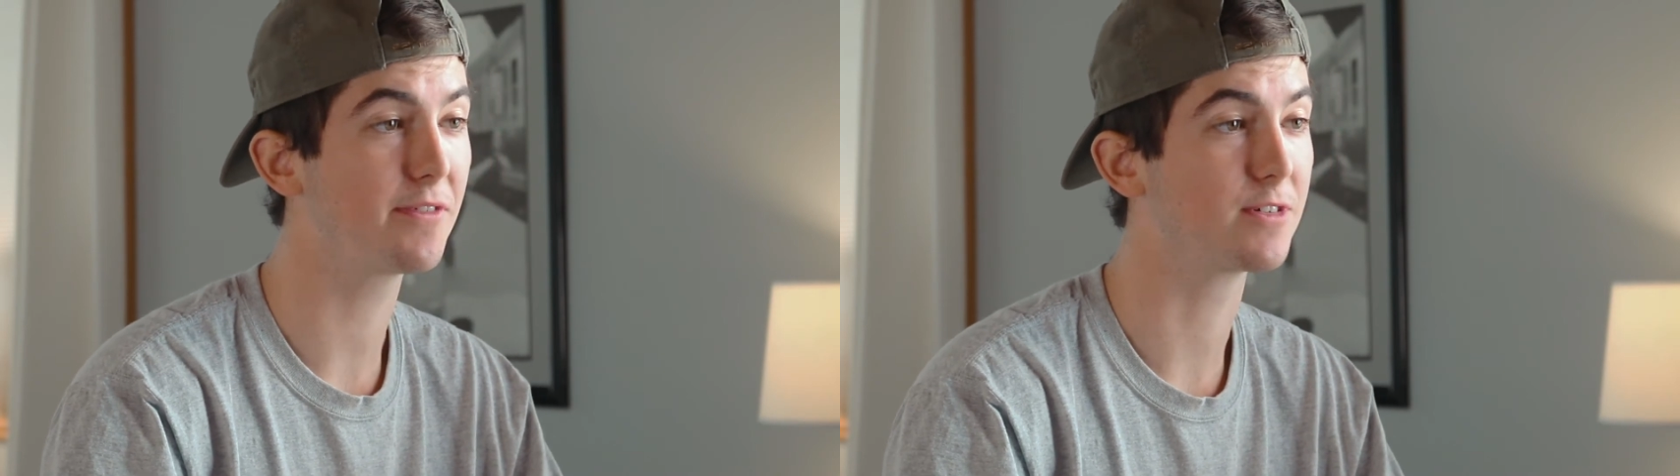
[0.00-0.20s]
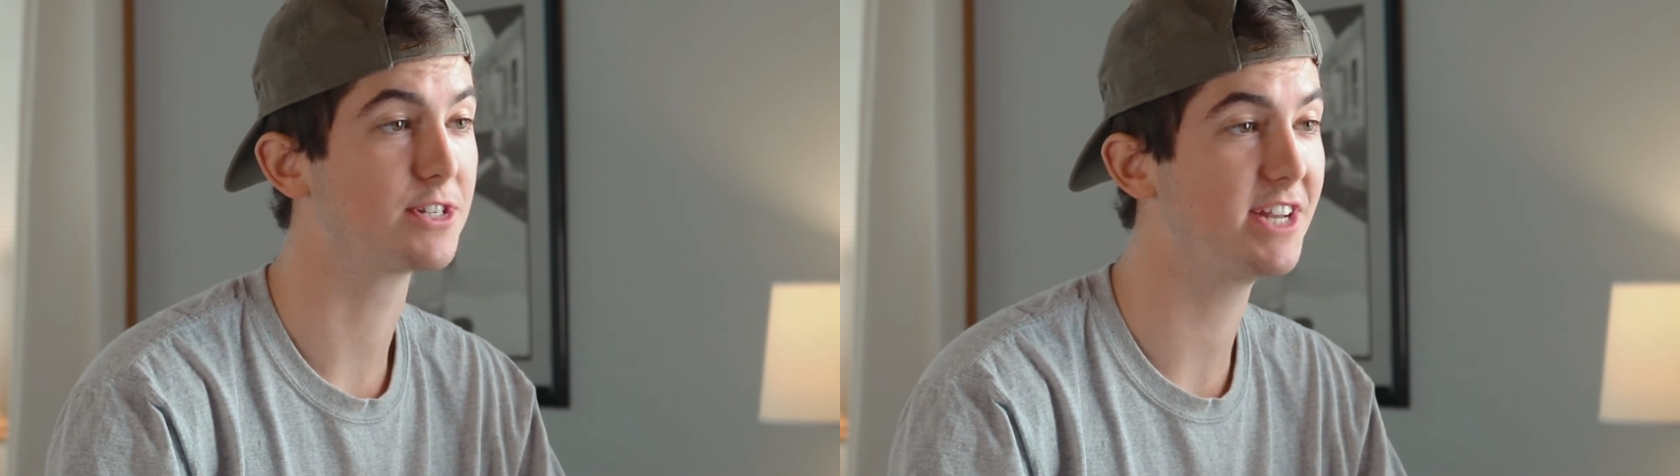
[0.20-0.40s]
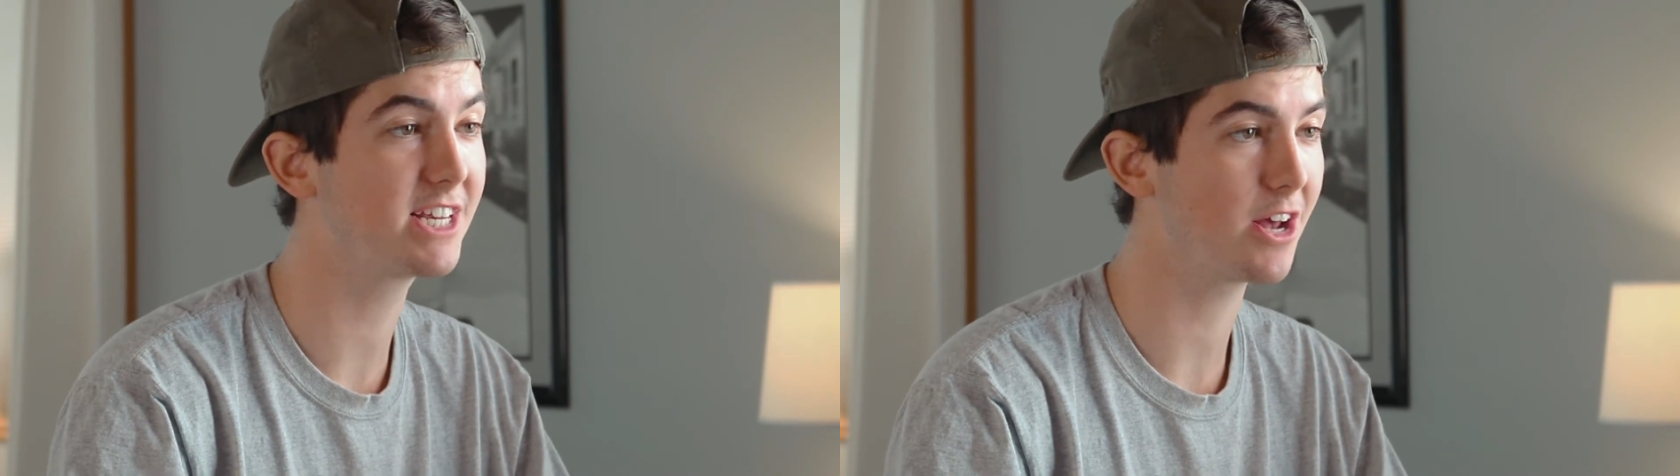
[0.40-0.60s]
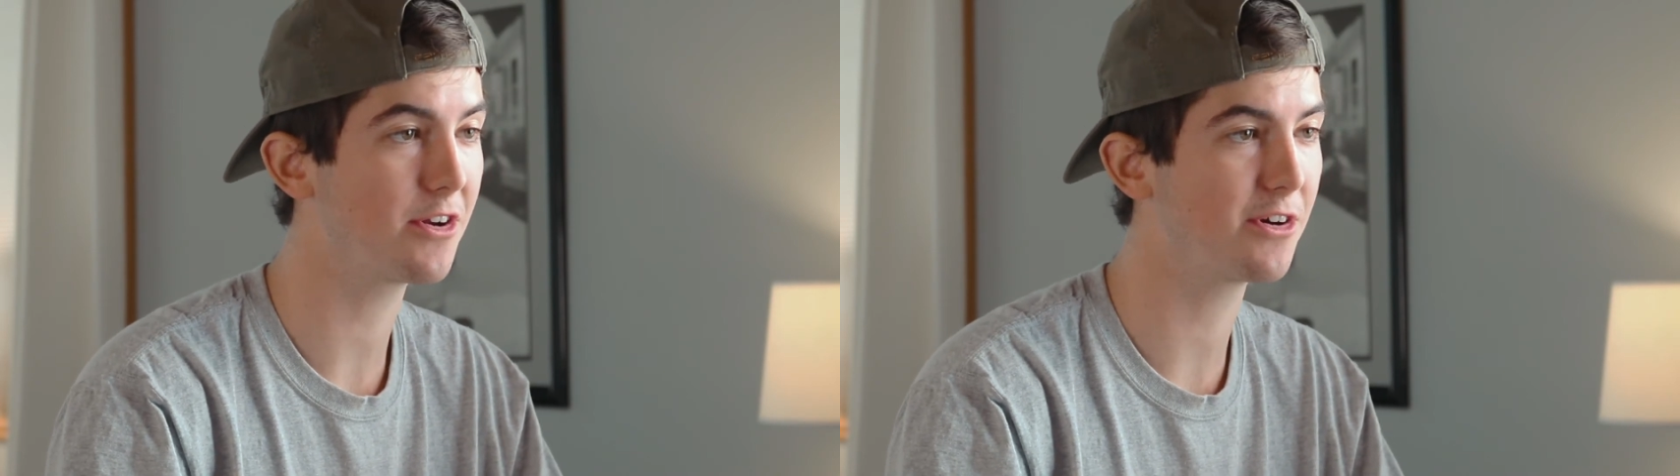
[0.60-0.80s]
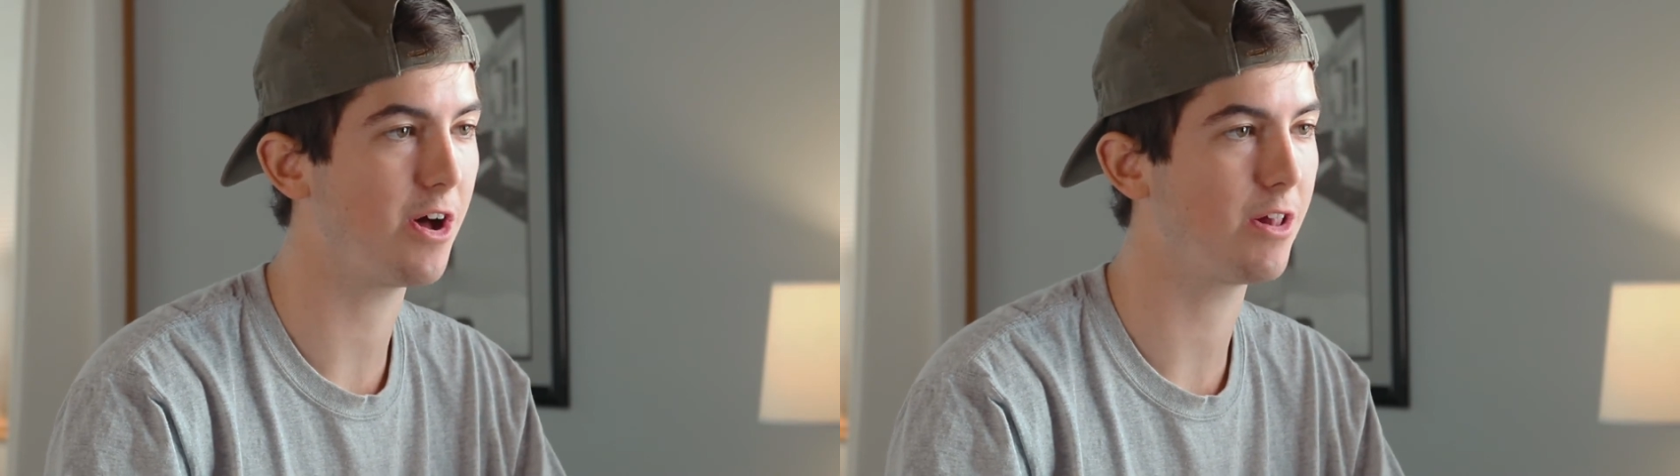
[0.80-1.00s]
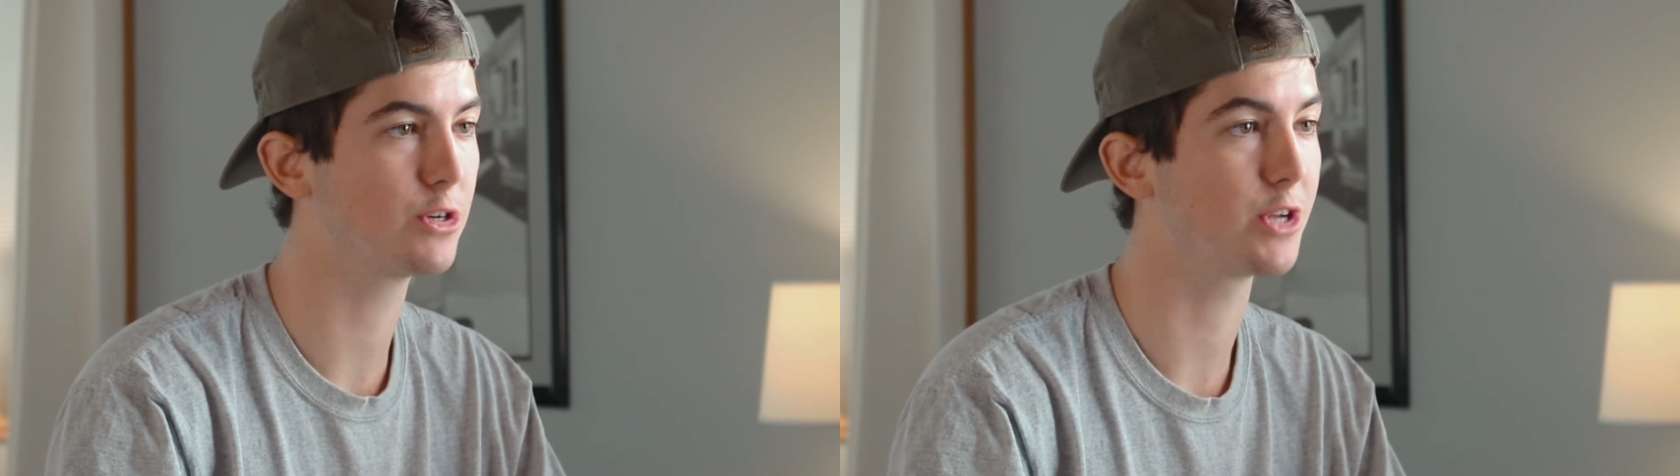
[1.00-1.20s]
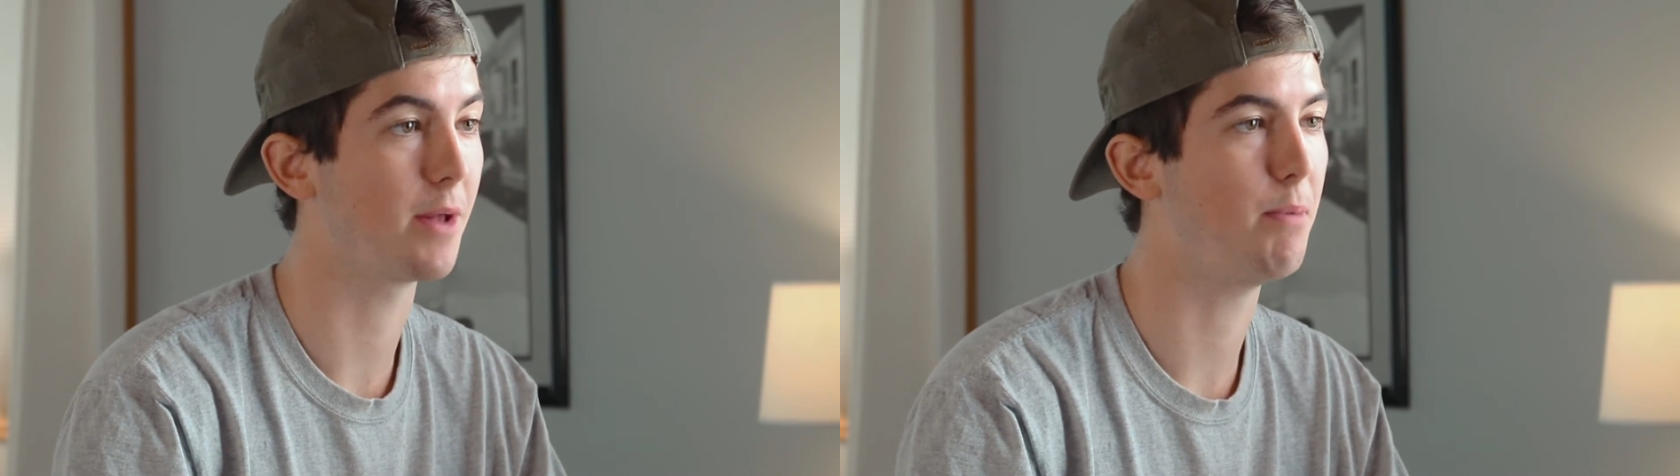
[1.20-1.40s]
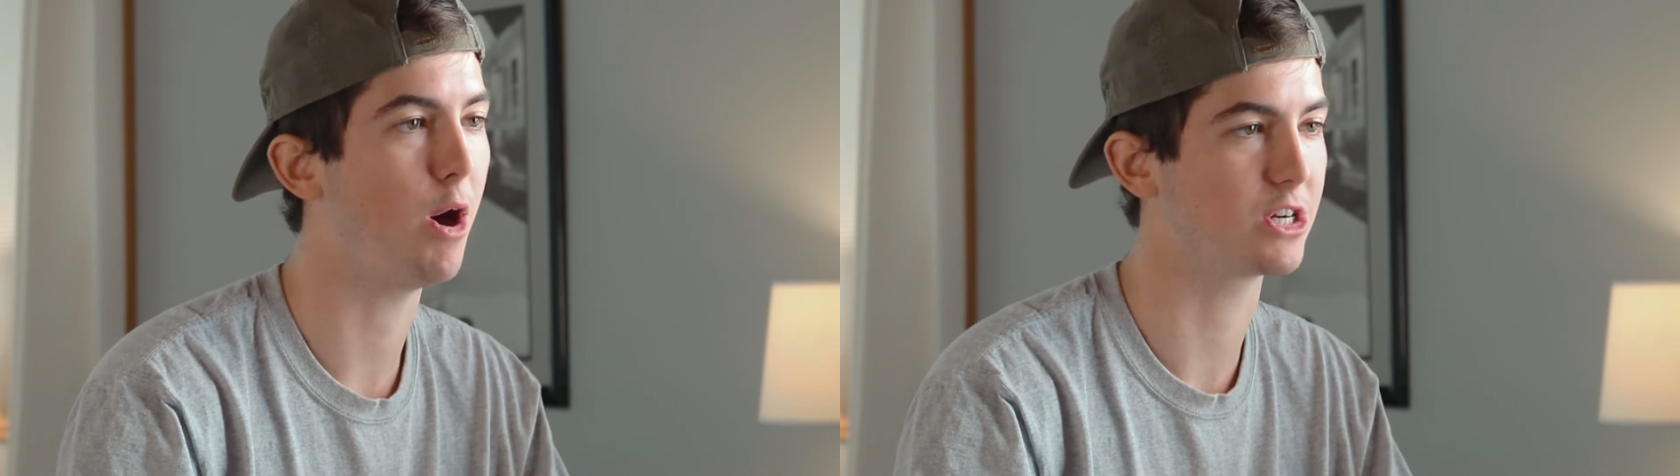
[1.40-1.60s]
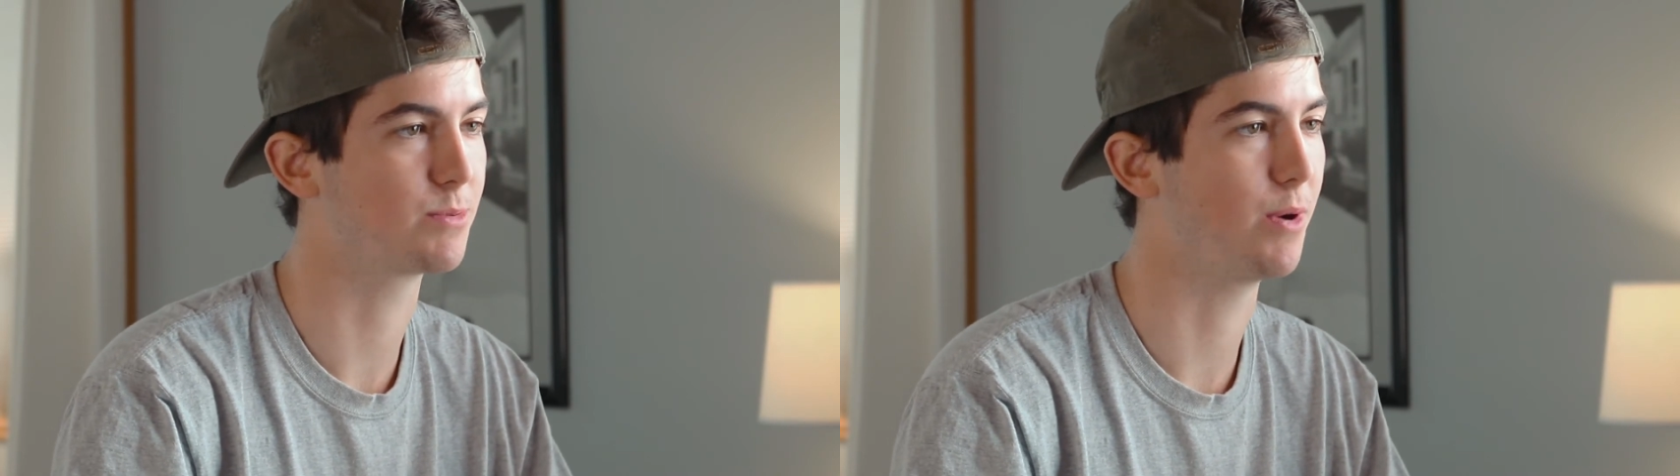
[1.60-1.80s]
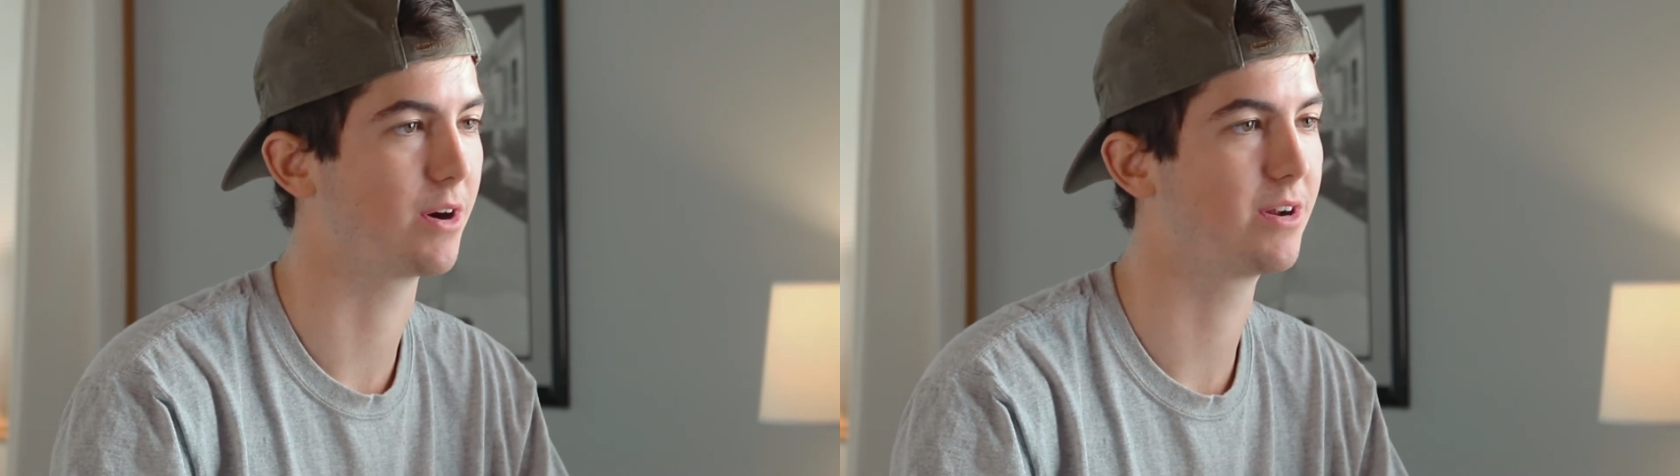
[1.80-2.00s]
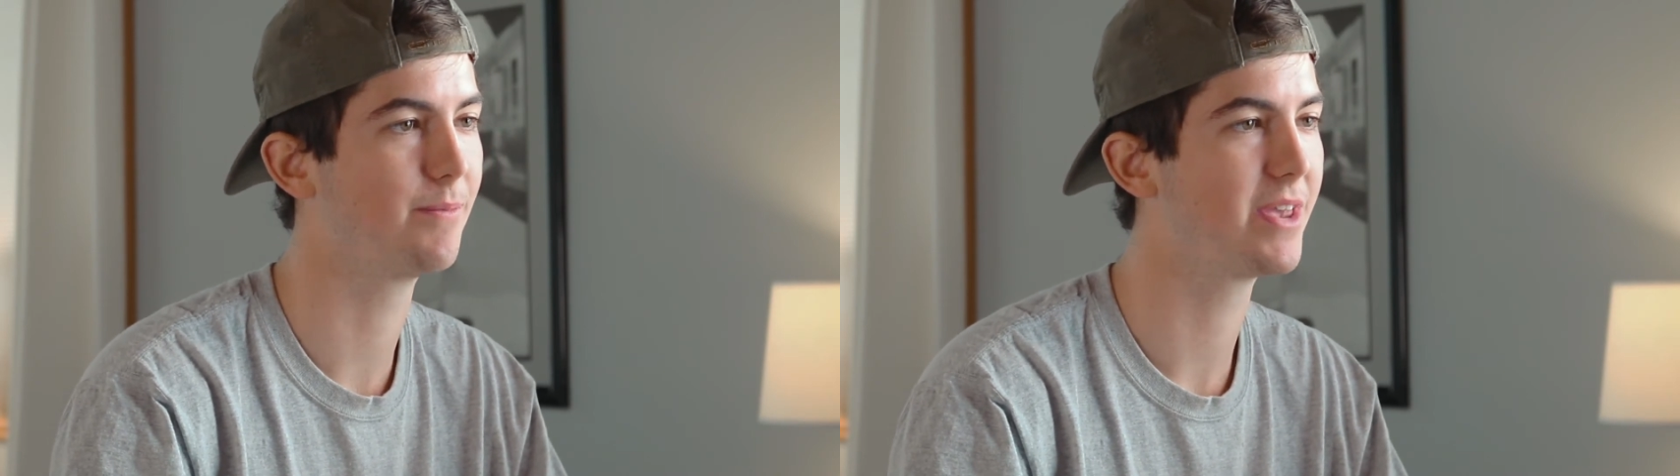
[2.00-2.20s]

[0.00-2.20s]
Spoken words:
for $600 on Poshmark.